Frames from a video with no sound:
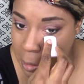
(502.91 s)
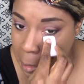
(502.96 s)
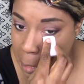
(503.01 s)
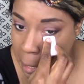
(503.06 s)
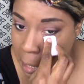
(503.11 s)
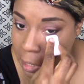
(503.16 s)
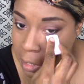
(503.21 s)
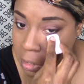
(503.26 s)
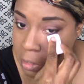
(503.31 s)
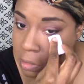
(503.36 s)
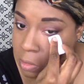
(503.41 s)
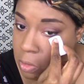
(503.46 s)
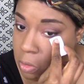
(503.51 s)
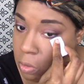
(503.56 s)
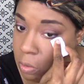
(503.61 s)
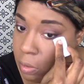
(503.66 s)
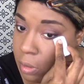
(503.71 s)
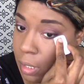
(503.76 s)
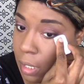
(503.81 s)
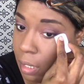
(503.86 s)
I just do it
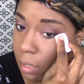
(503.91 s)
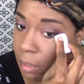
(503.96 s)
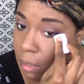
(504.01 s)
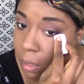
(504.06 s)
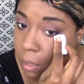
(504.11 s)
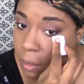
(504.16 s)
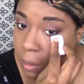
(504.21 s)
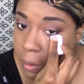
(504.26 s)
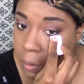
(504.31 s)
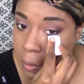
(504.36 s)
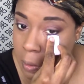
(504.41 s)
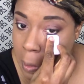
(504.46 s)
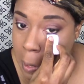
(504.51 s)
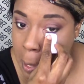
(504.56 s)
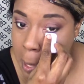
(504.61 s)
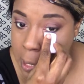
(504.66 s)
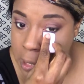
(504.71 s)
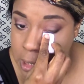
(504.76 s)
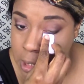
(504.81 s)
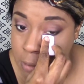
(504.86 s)
without it
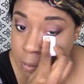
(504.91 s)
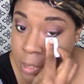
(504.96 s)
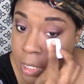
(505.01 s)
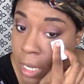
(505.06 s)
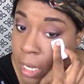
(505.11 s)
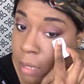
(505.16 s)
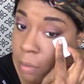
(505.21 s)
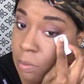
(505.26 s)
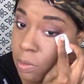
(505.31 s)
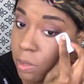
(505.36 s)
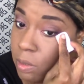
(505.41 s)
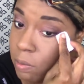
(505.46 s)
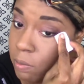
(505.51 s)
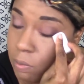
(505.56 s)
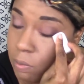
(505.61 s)
sometimes.